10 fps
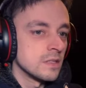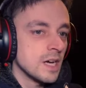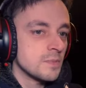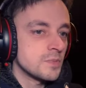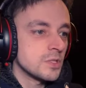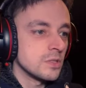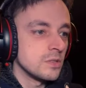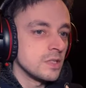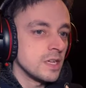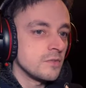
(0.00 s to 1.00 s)

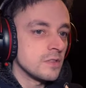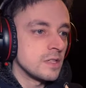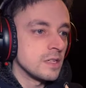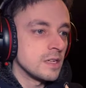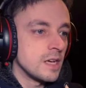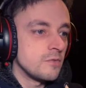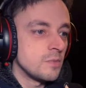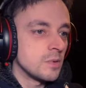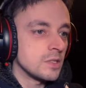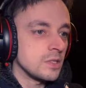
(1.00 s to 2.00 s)
Absolutely everything and
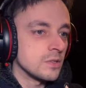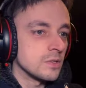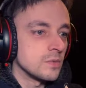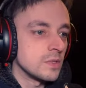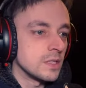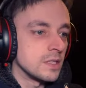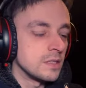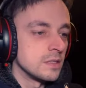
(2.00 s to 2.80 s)
everybody on the way.